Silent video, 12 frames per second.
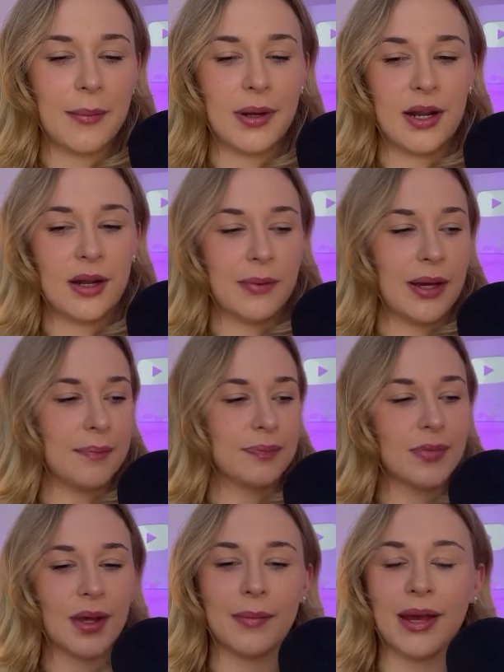But anyway,
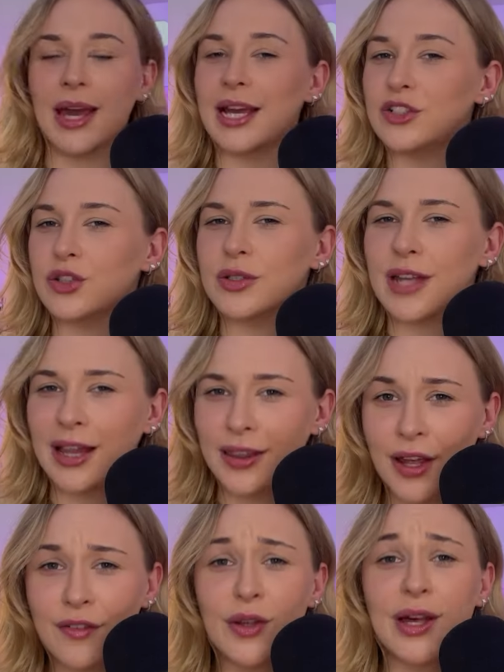my angels, I
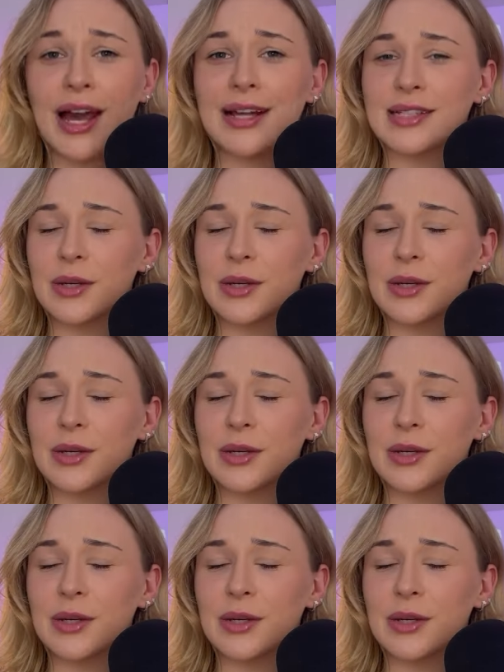love you guys.